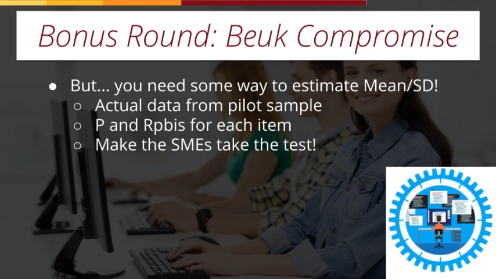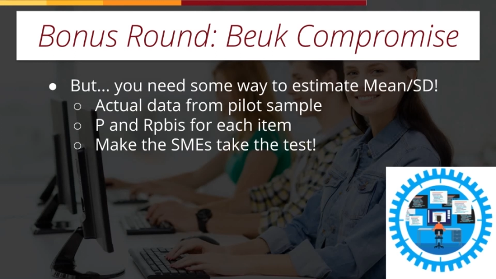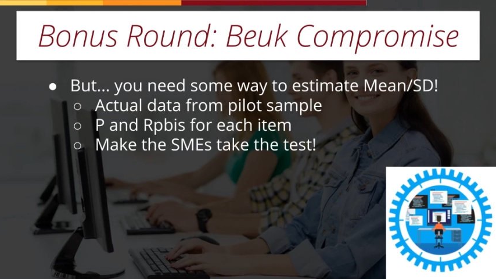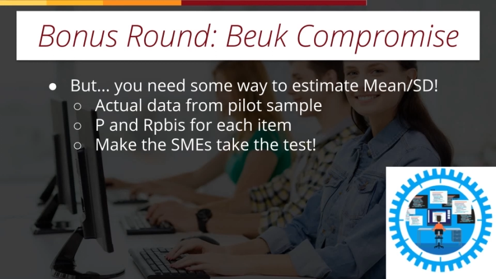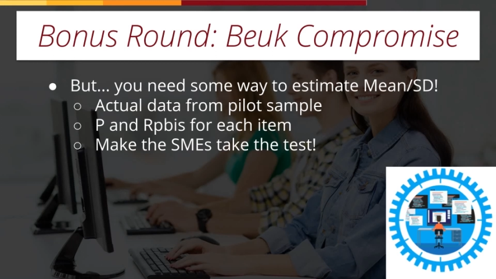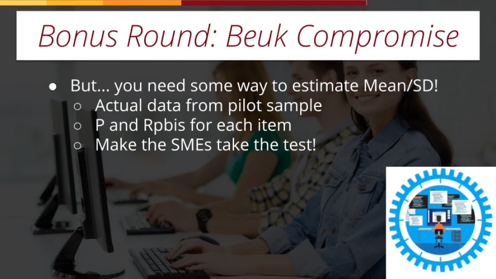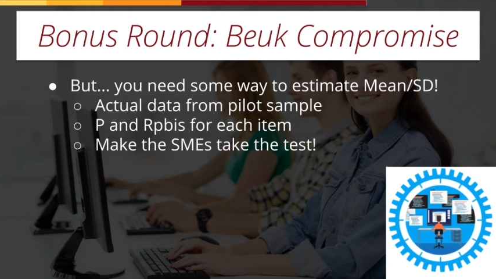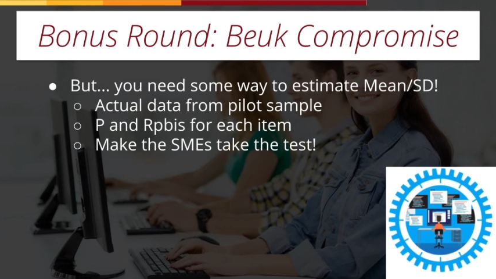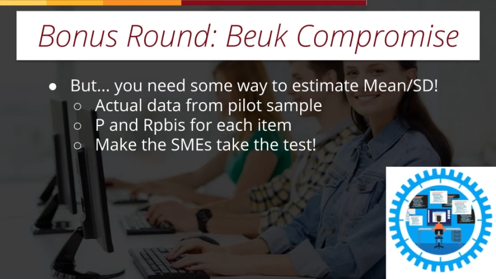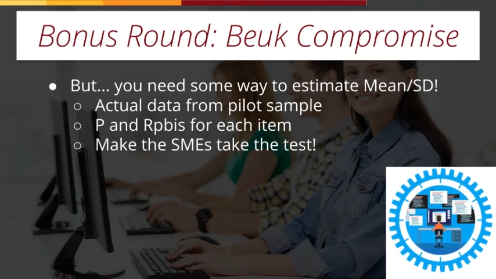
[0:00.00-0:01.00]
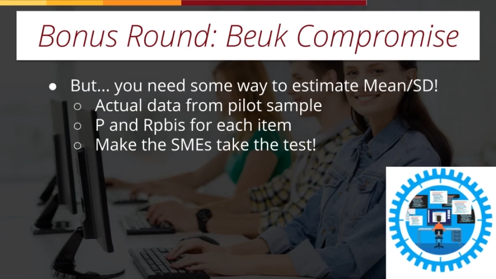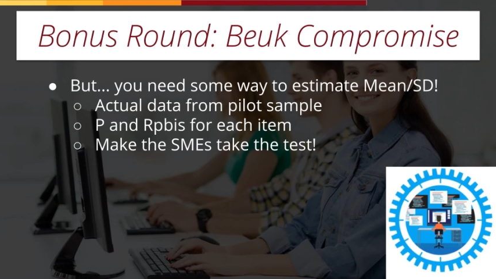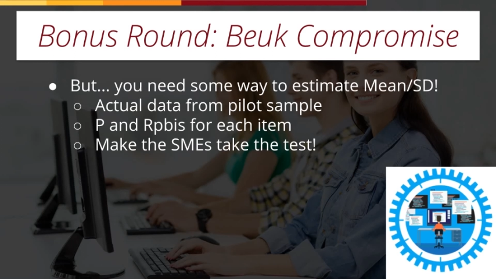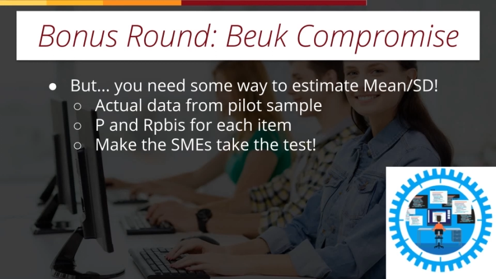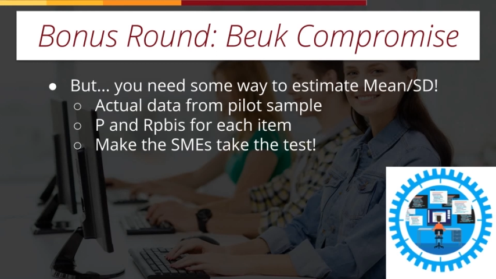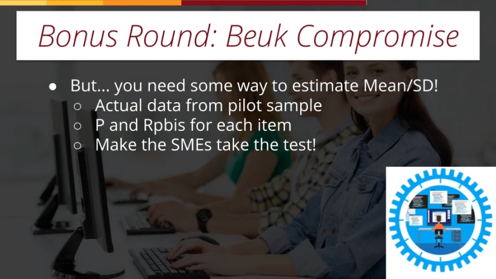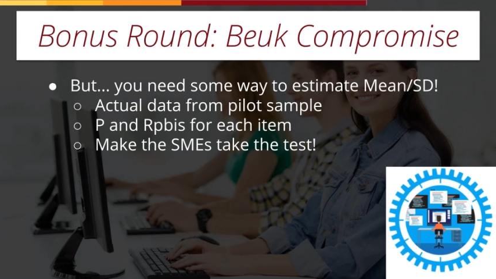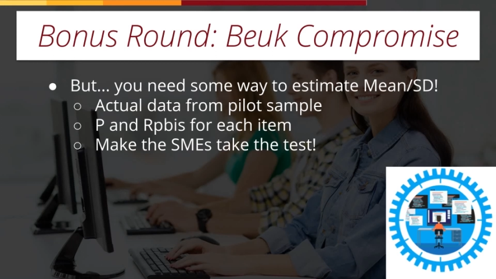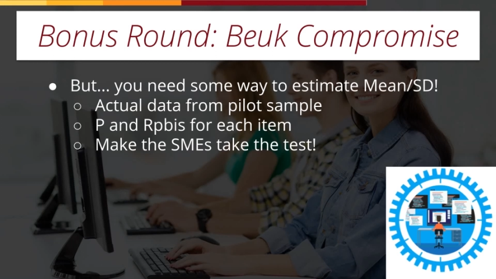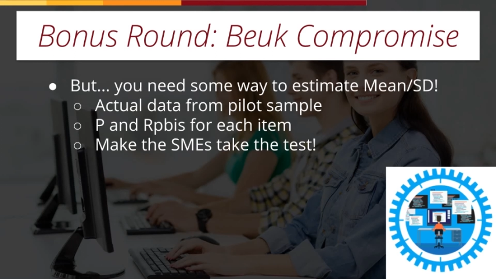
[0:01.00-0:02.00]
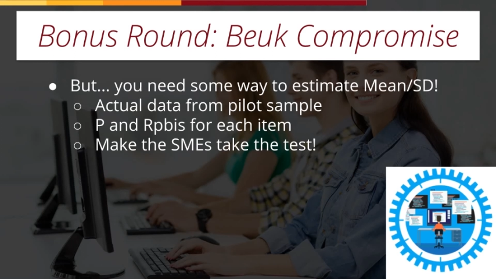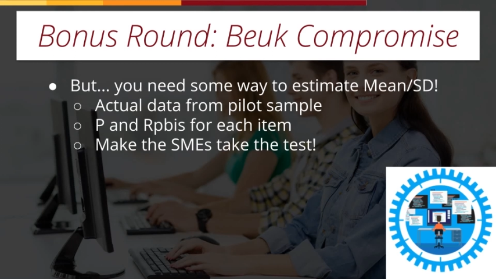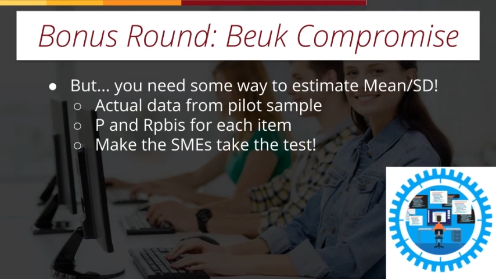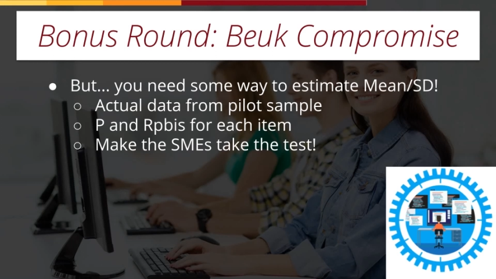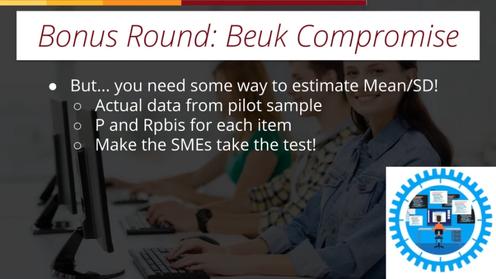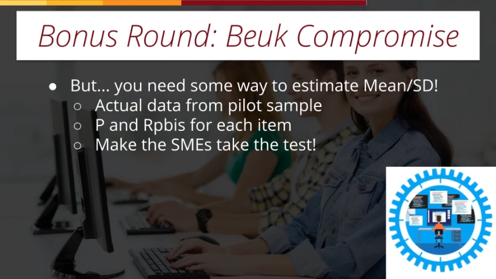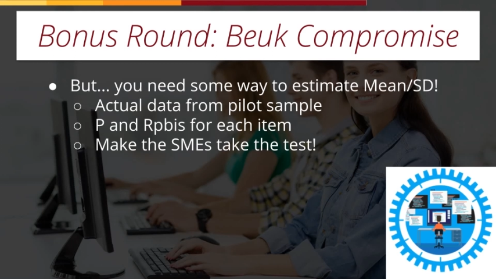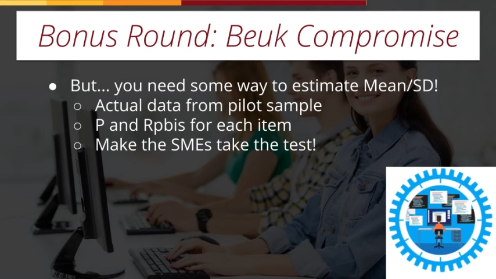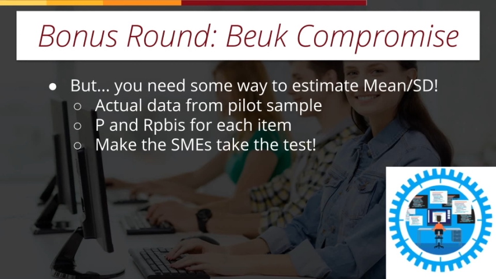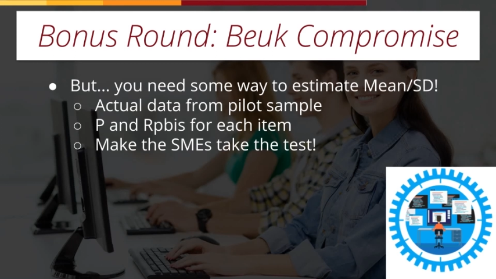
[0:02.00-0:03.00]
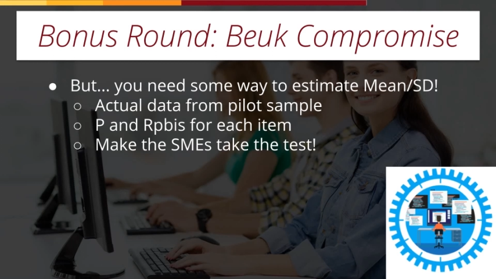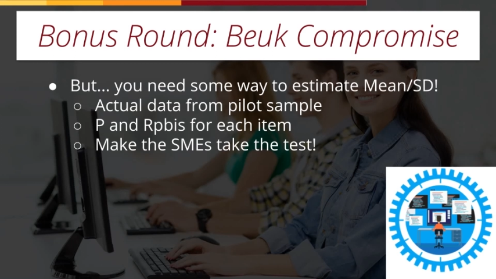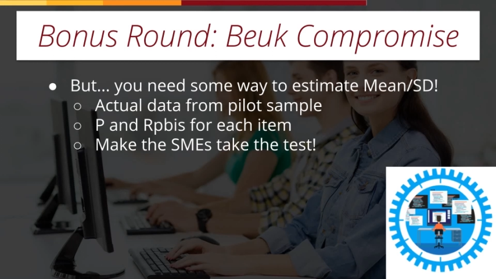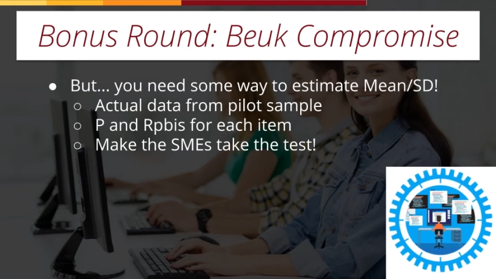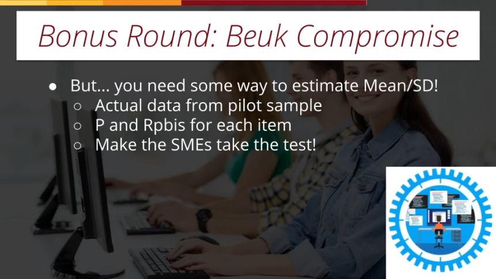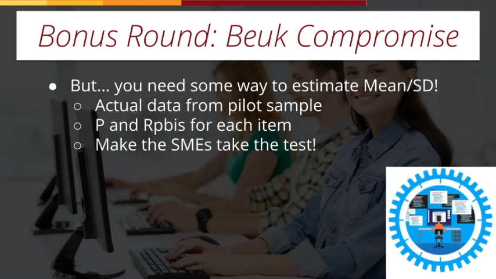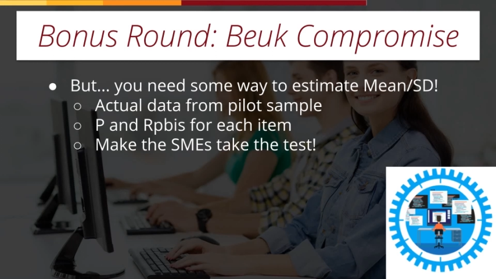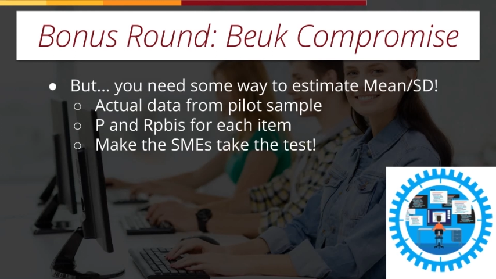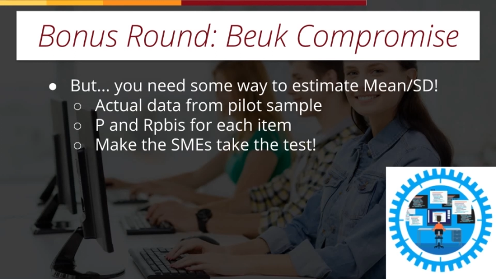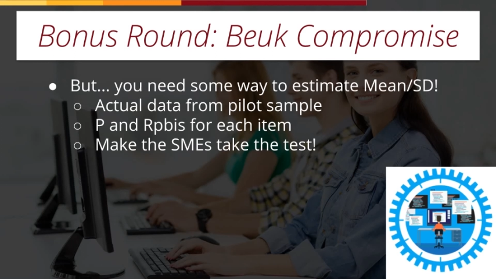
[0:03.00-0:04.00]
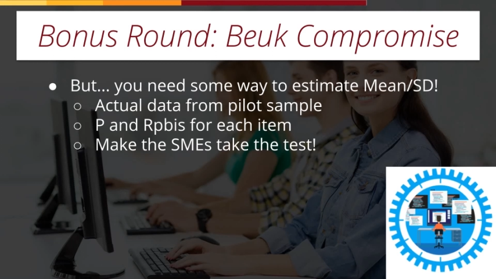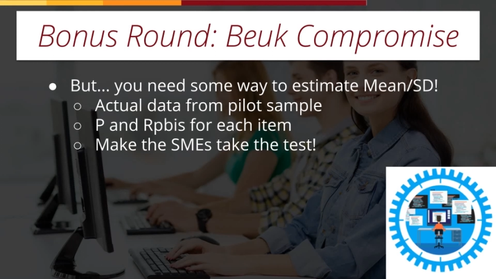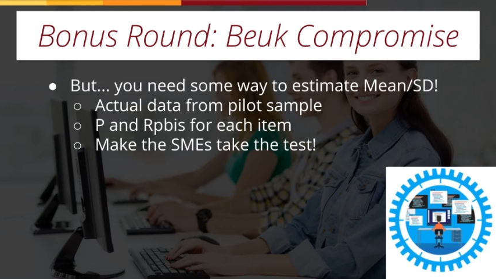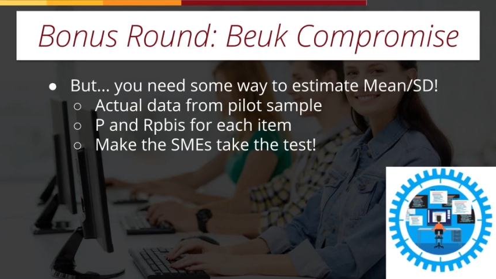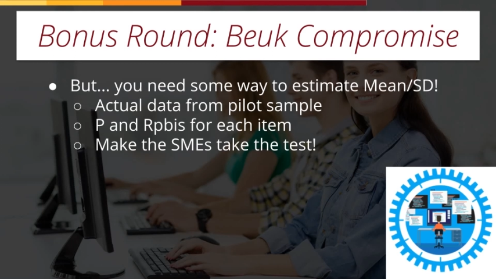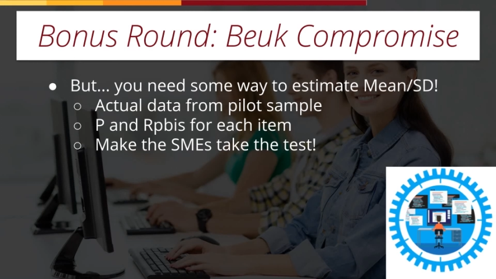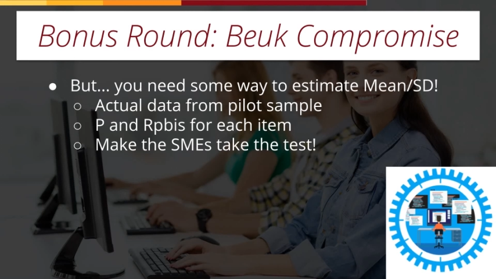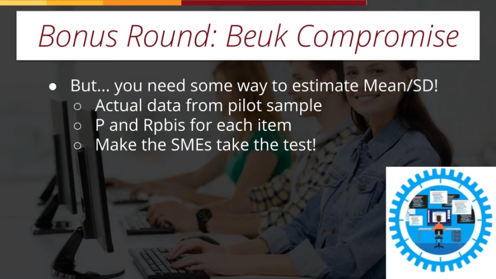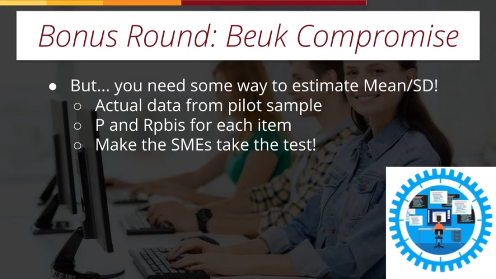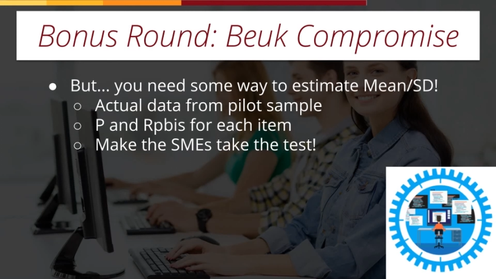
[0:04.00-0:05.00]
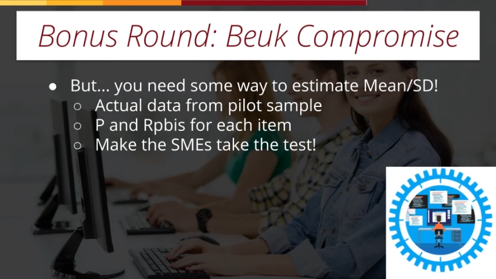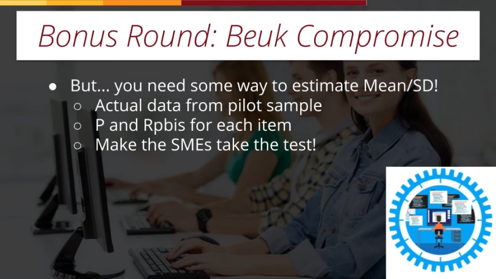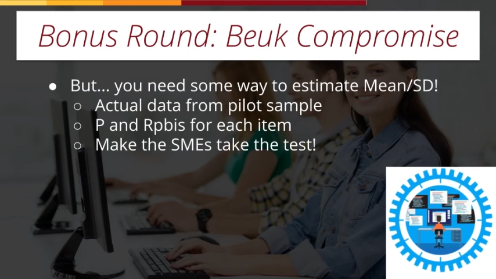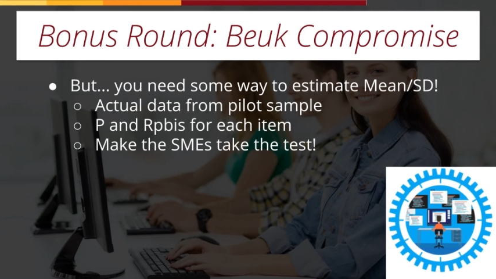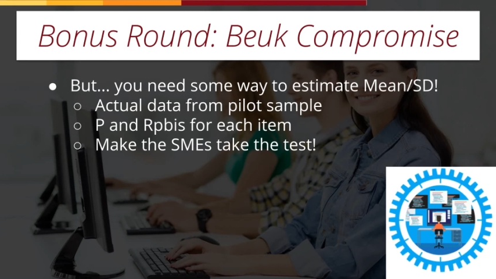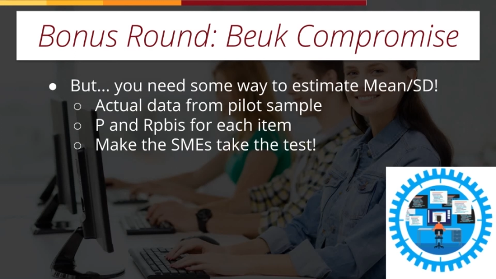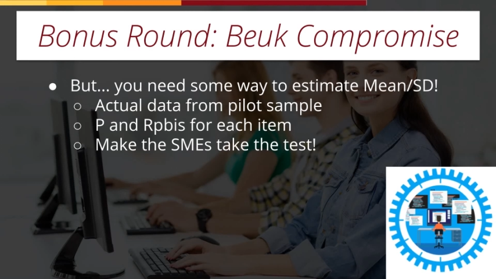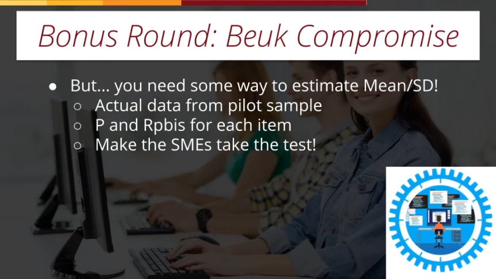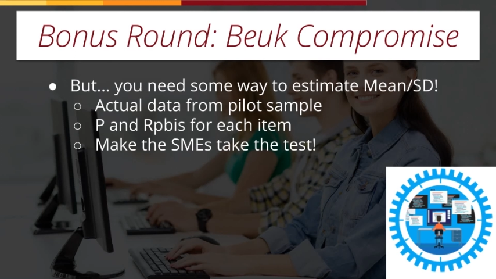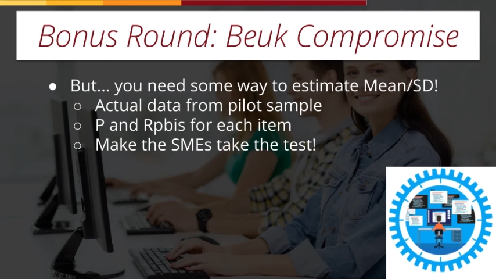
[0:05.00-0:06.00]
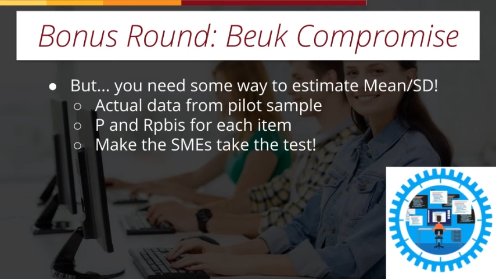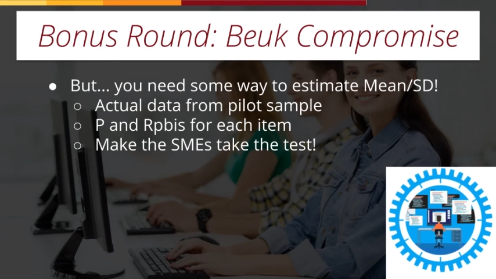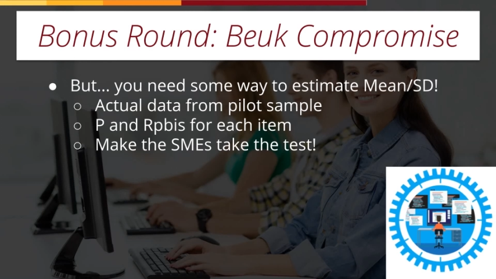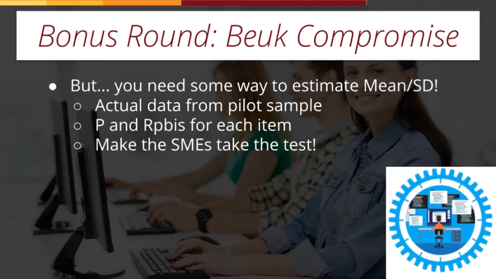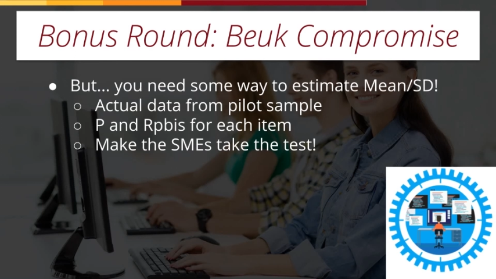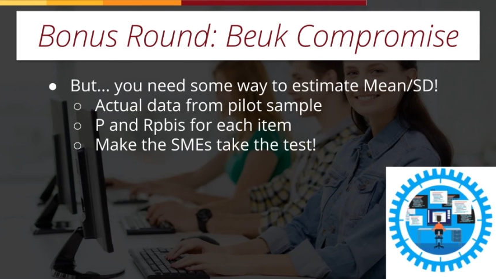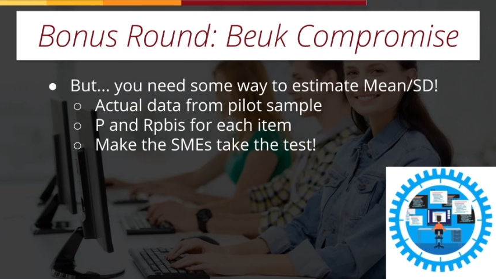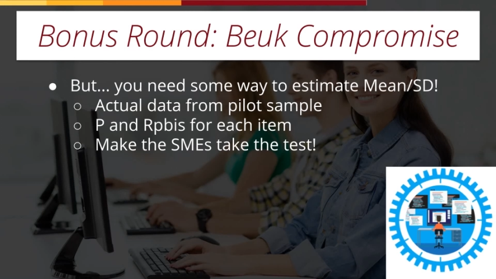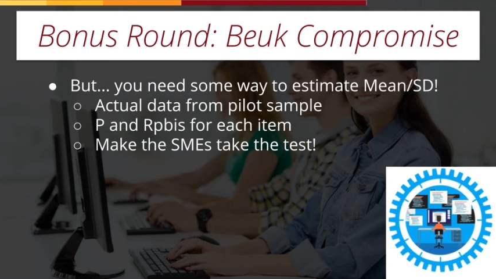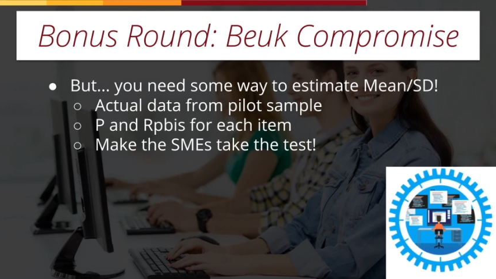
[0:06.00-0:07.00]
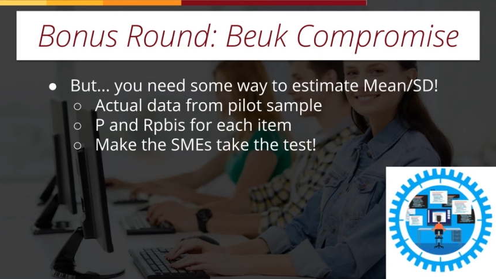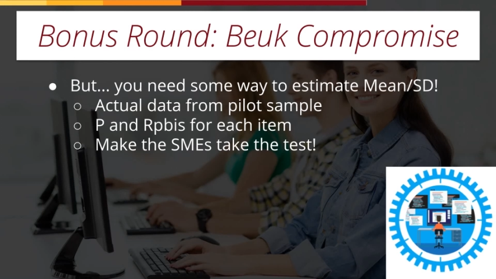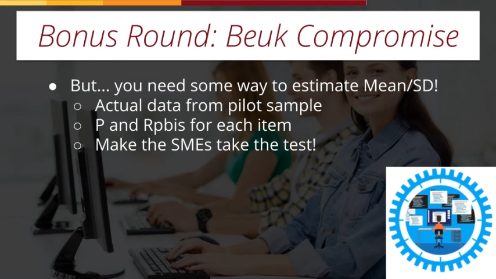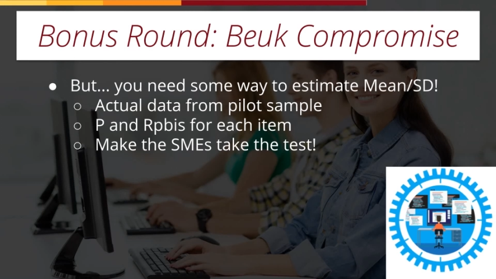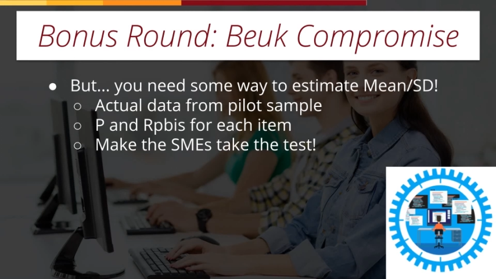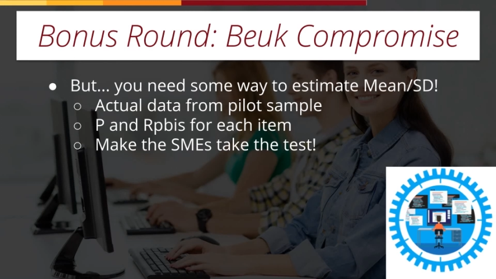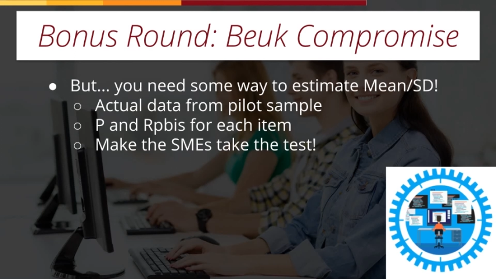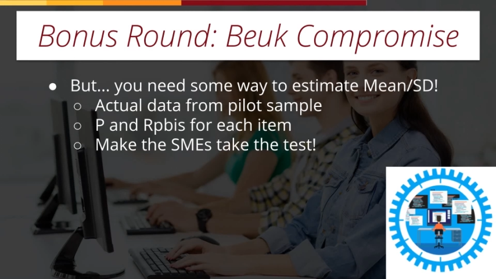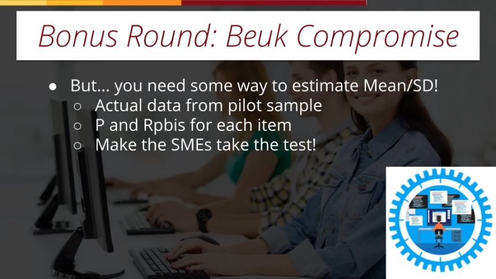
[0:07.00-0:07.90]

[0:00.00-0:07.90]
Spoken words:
Nobody's mouth can be seen.